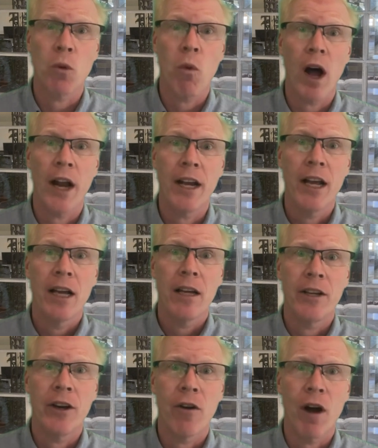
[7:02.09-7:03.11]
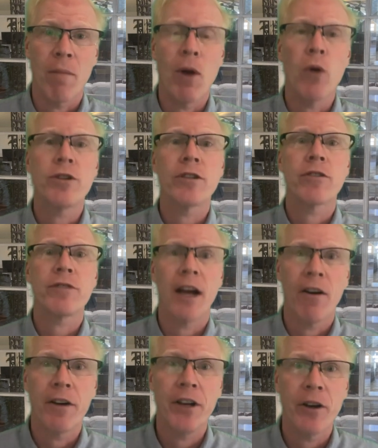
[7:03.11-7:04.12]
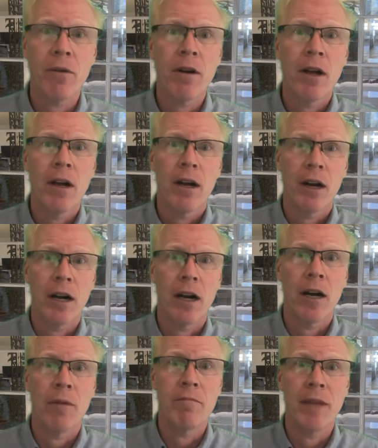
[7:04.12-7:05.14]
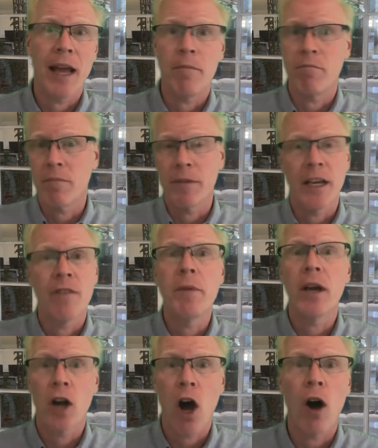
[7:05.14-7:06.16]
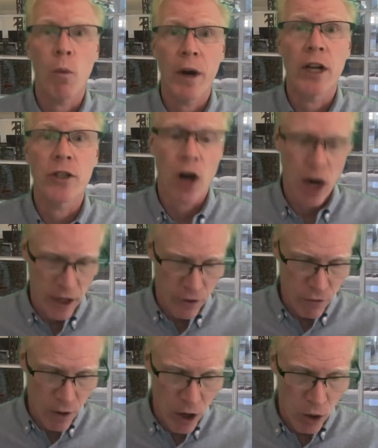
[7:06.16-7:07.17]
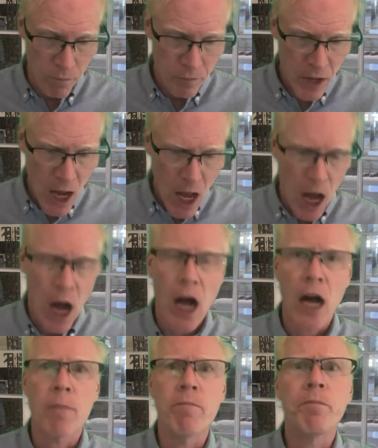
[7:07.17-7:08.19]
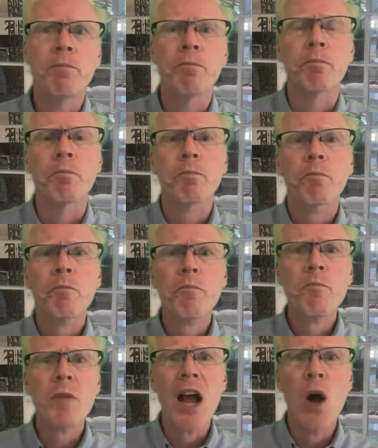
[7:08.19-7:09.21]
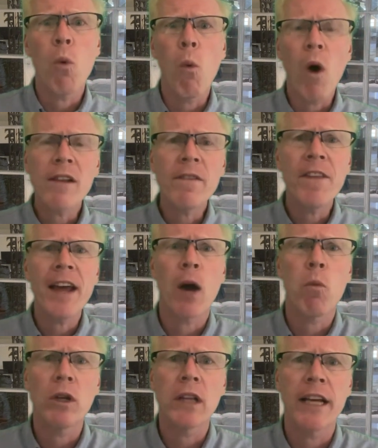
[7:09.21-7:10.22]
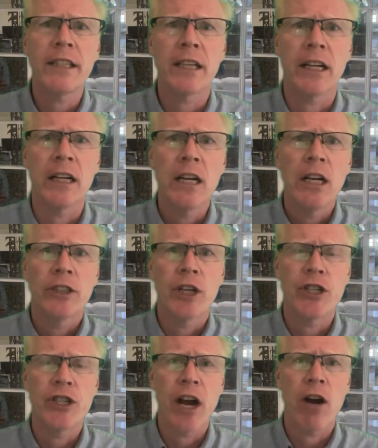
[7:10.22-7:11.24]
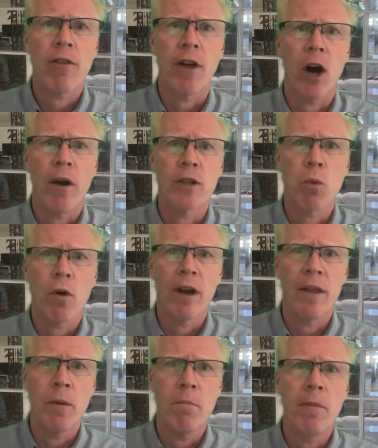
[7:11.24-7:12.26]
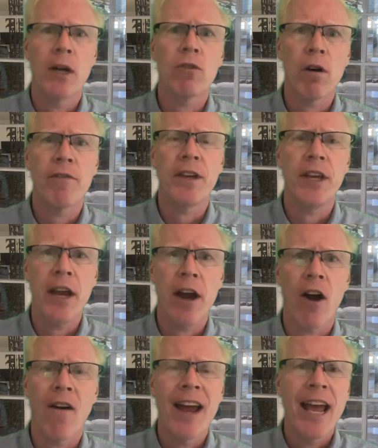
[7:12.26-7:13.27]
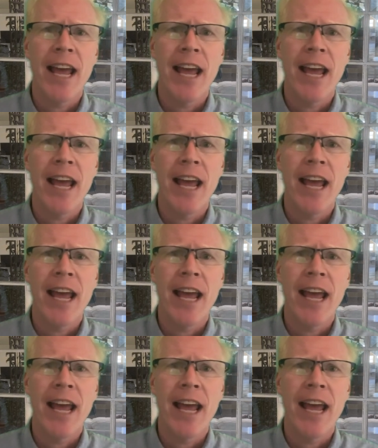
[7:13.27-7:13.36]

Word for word: to what your emotions are telling you um, and give me a call and we can talk it through. Uh, one thing I would like to, to share though, as we're in the middle of the year,